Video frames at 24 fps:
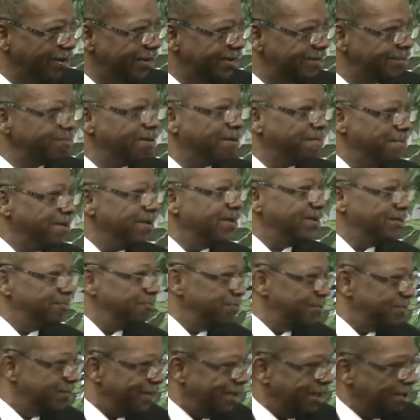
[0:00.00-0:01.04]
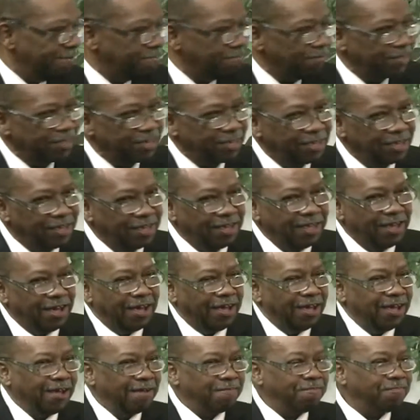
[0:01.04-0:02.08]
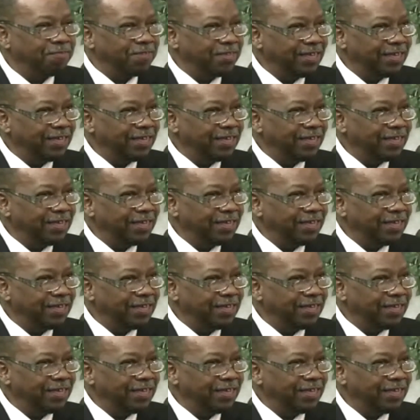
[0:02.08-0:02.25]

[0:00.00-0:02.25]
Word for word: That's my management style. Uh,